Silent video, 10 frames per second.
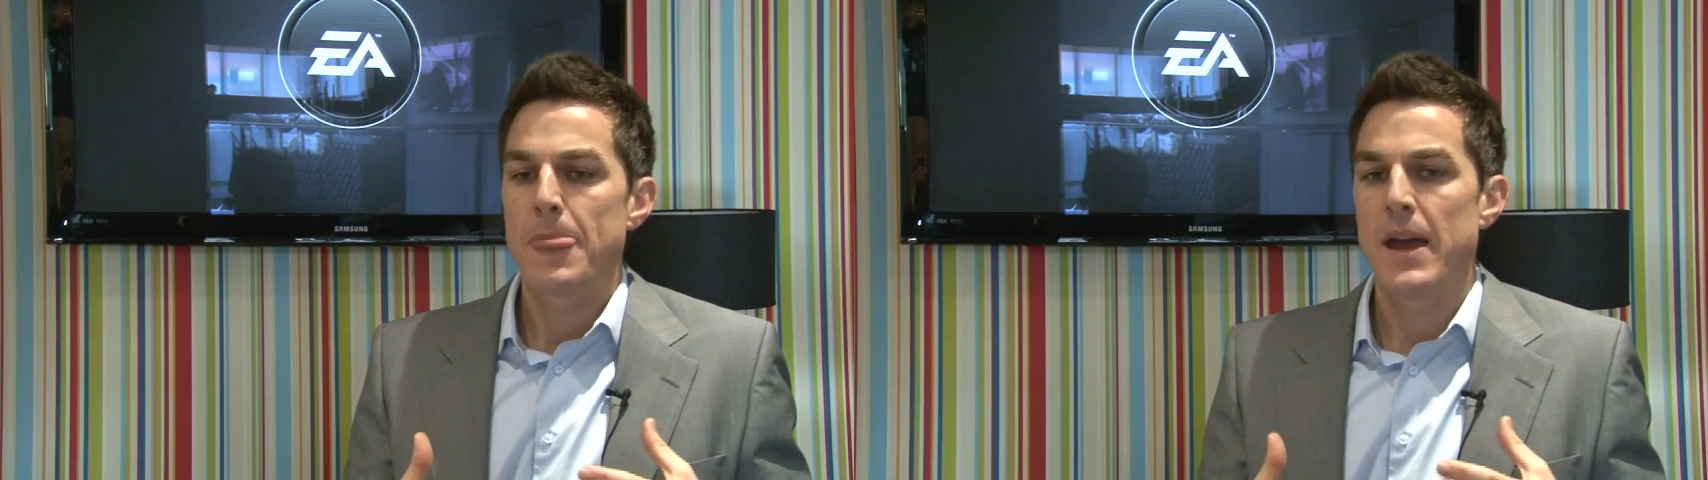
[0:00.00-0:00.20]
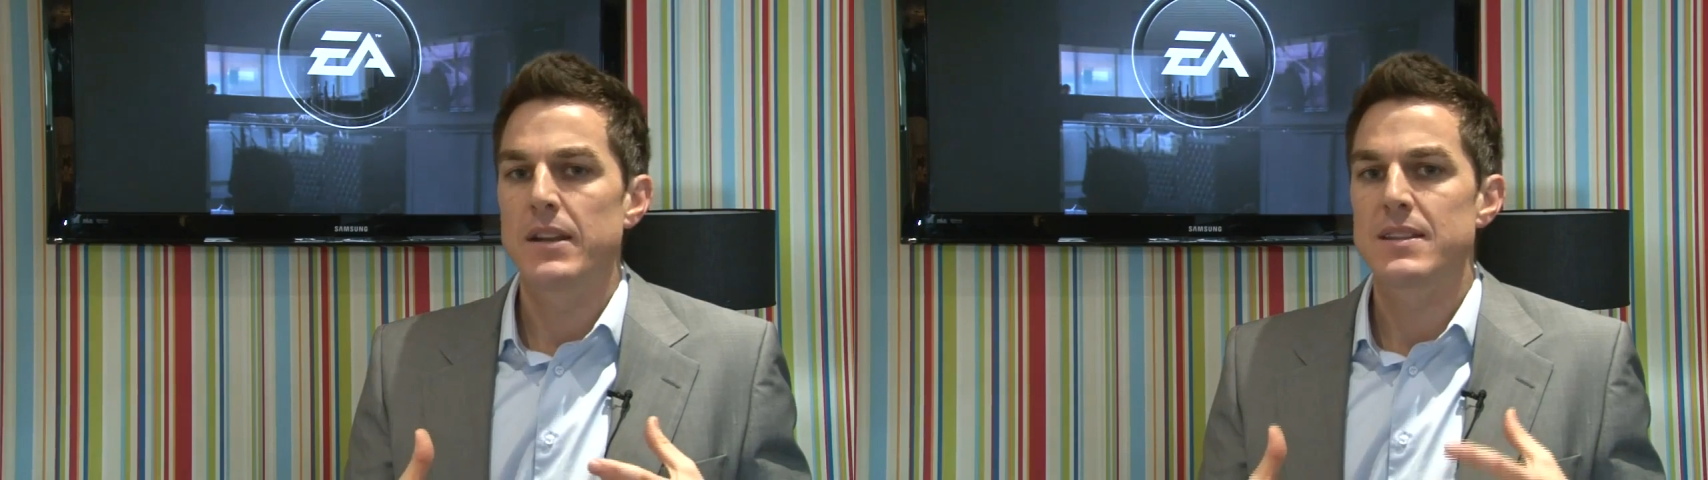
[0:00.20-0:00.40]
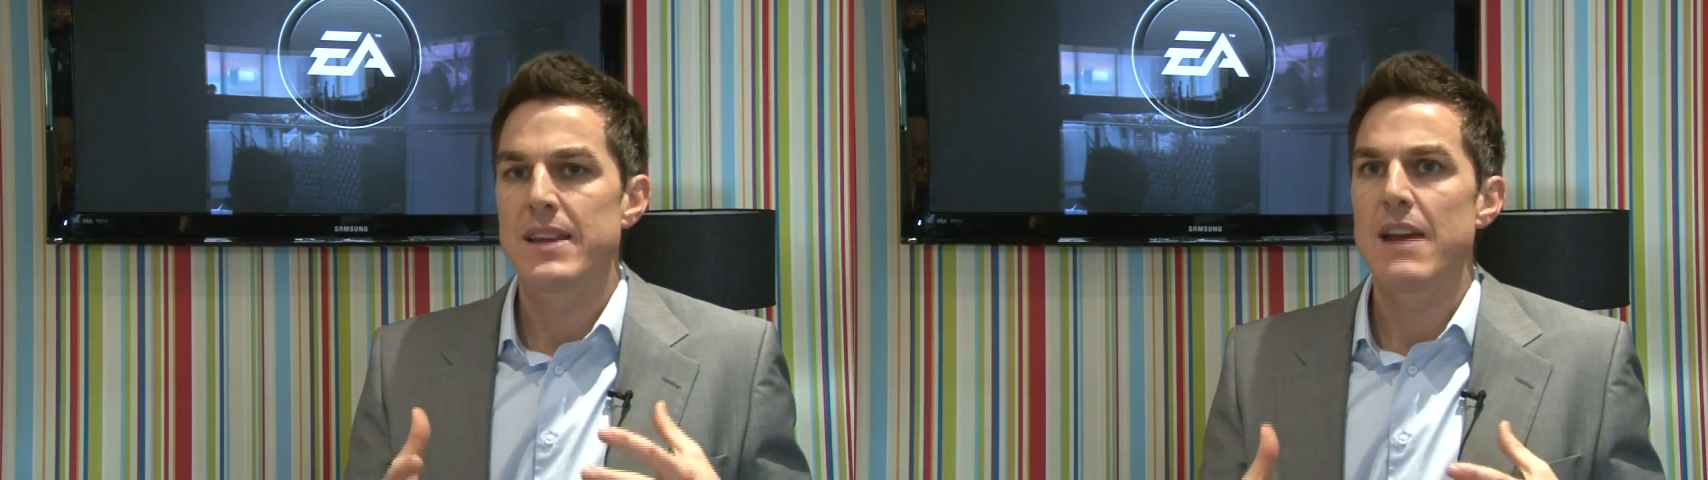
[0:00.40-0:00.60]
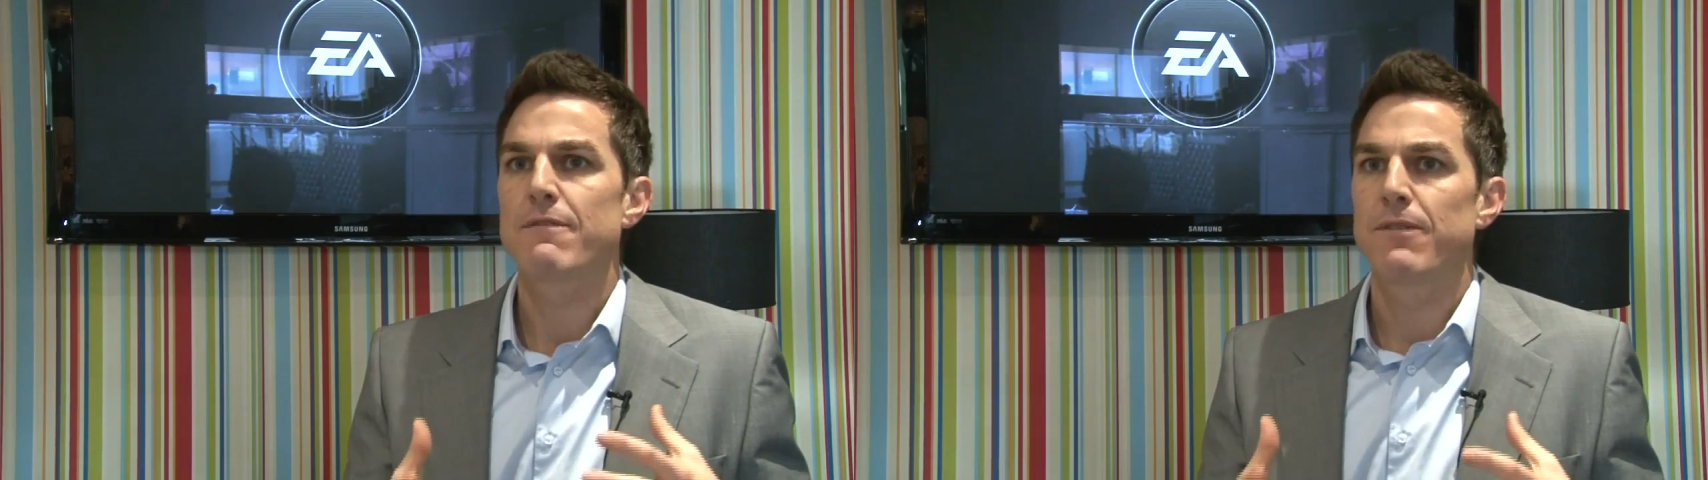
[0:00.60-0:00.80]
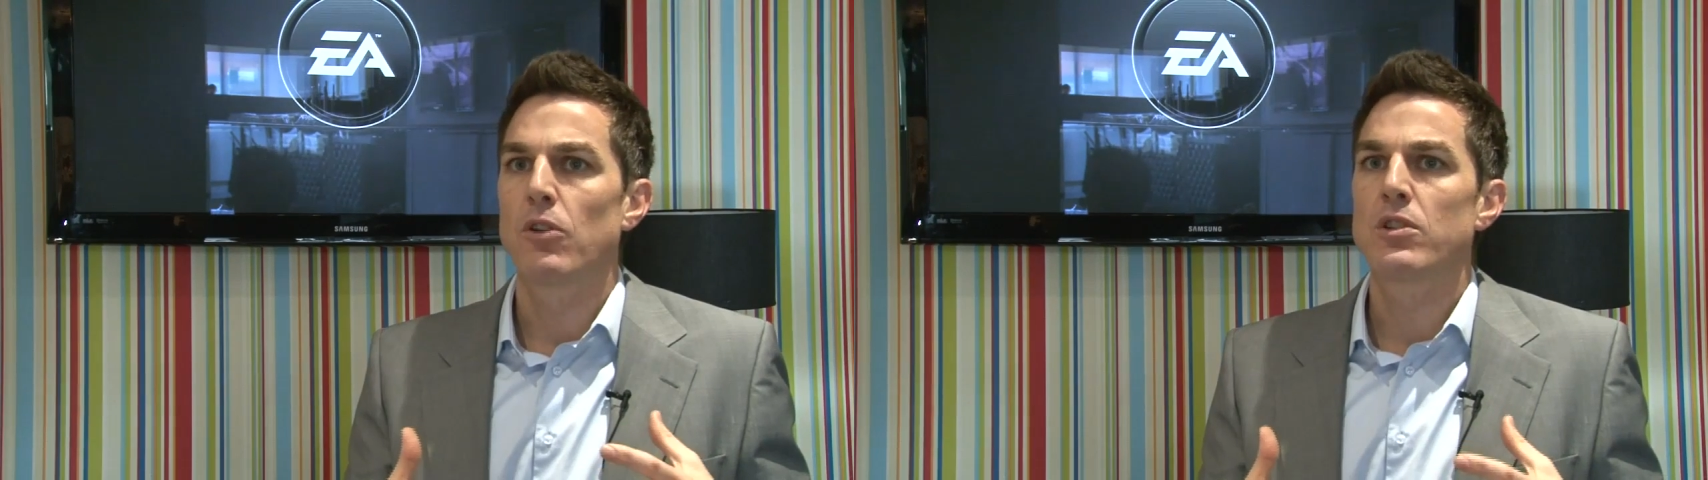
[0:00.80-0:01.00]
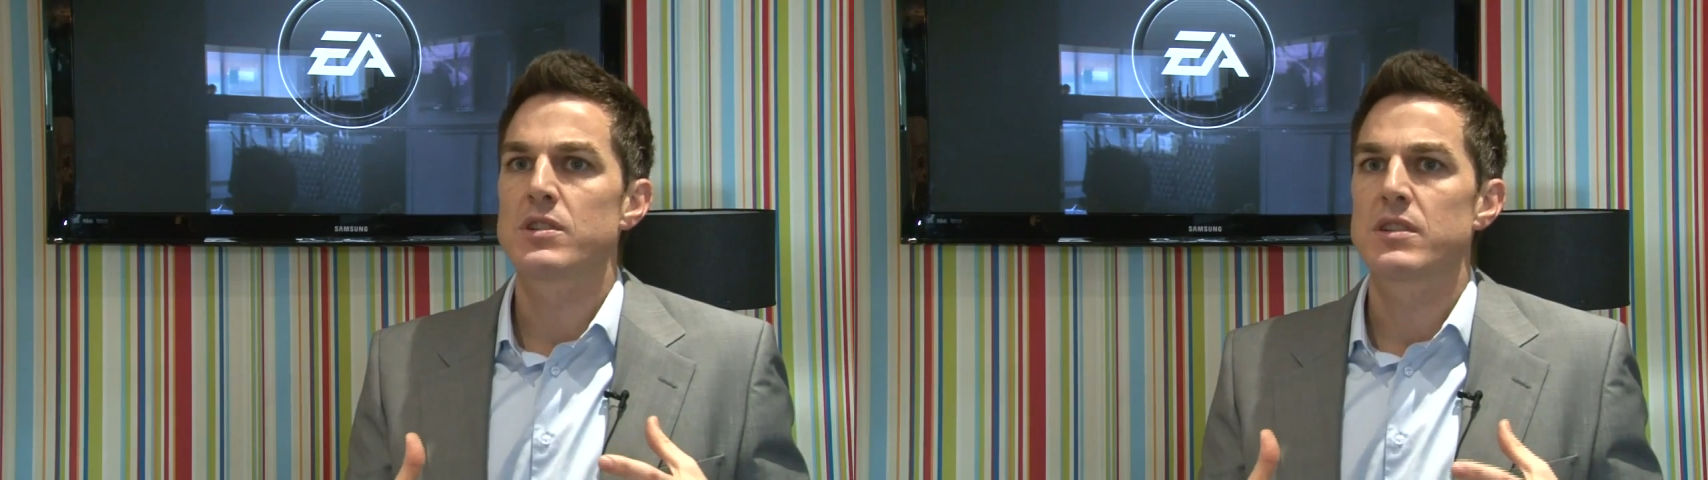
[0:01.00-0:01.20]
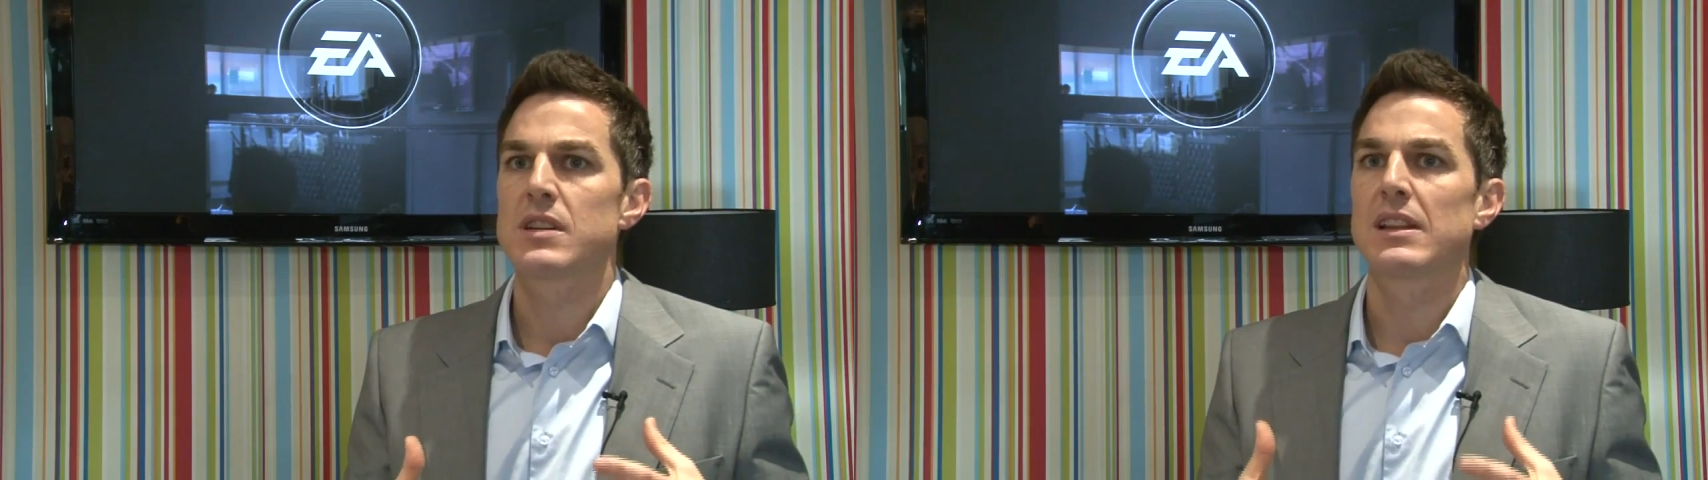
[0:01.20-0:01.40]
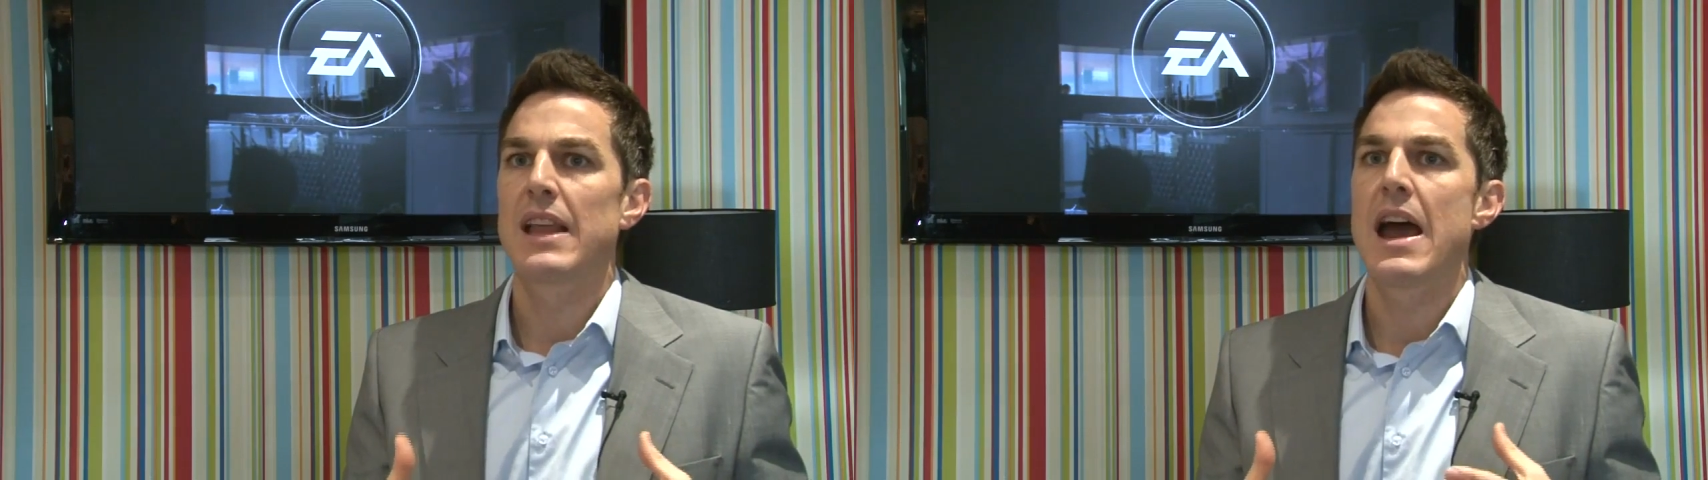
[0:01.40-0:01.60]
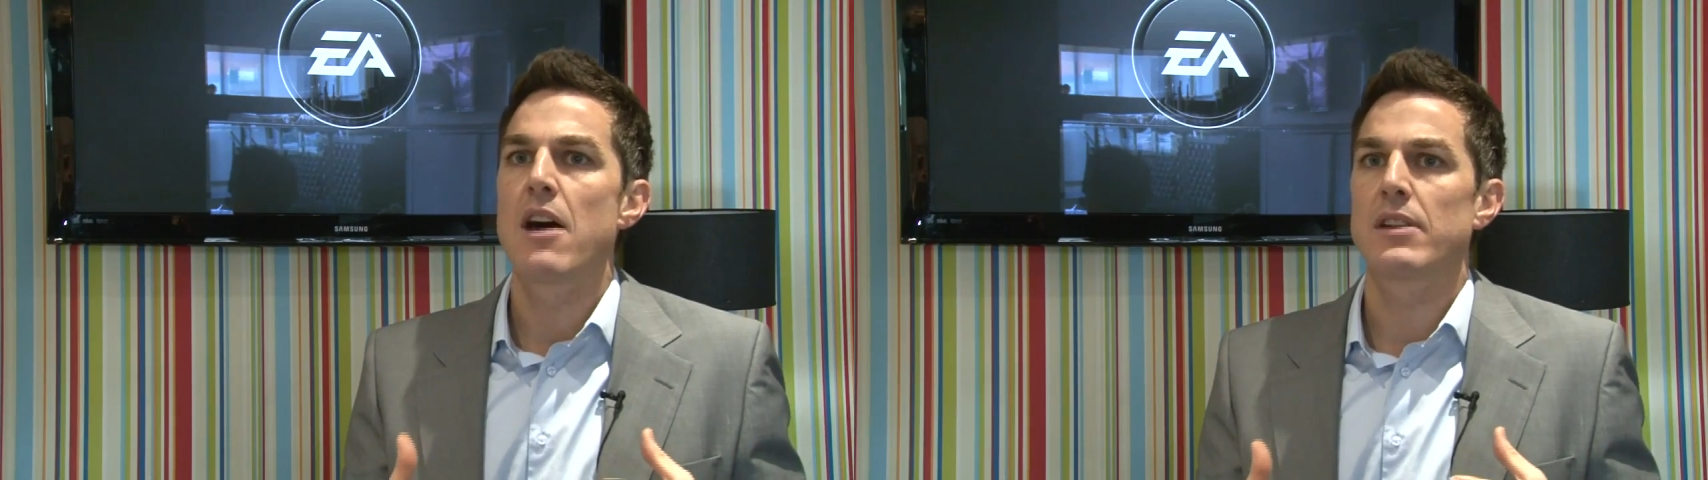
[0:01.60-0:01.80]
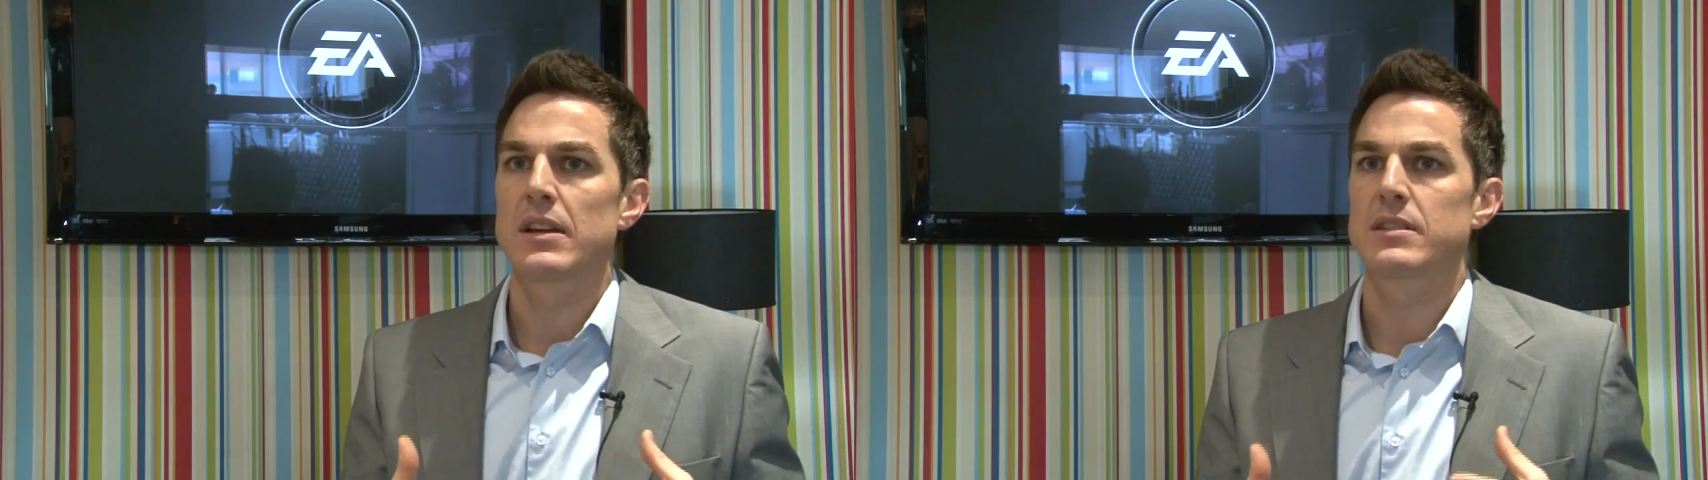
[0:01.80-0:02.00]
And it's that focus that's
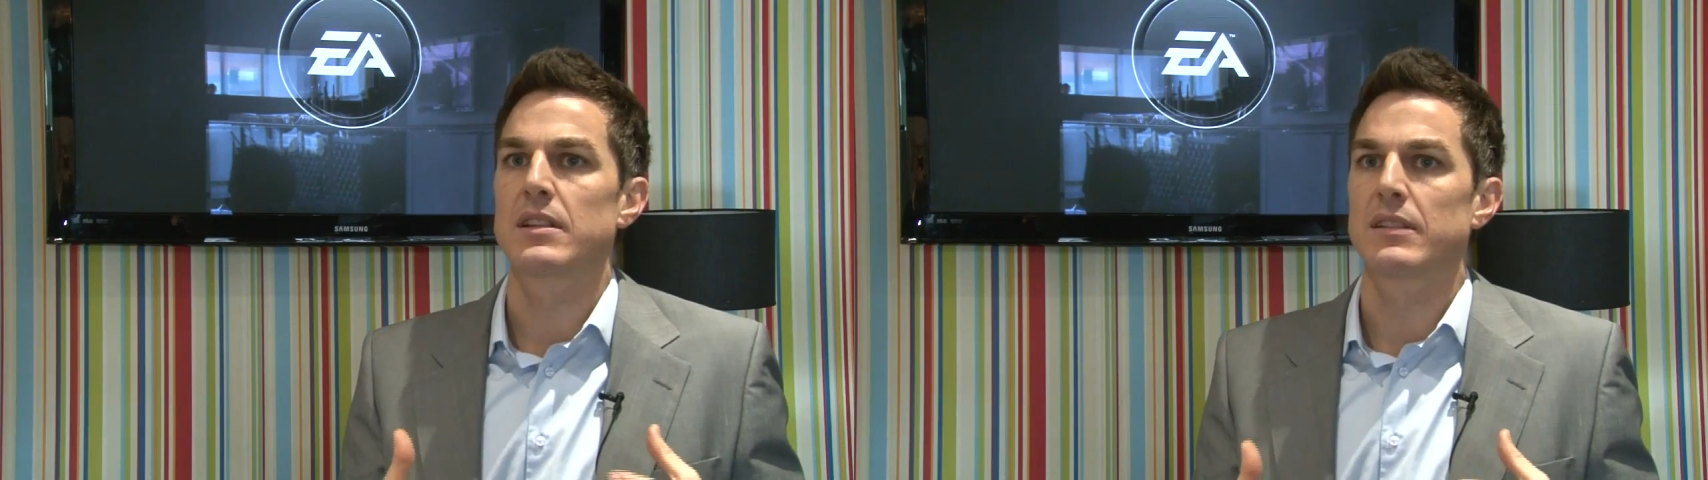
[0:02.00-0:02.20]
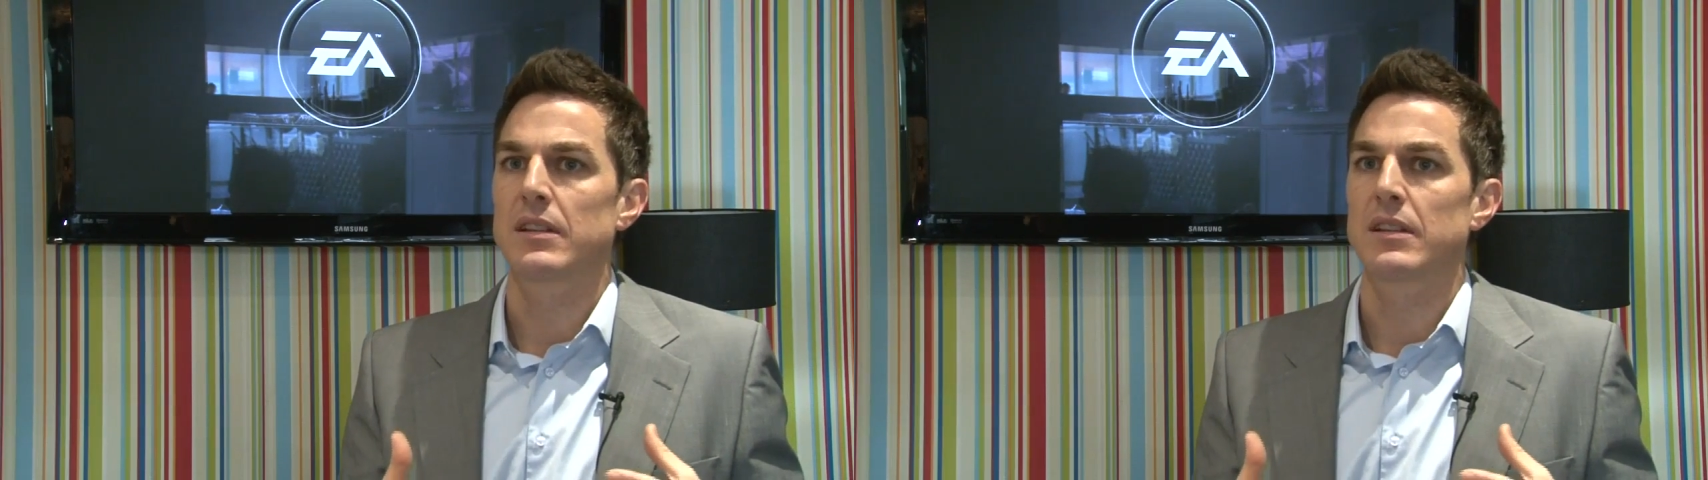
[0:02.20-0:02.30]
allowed us to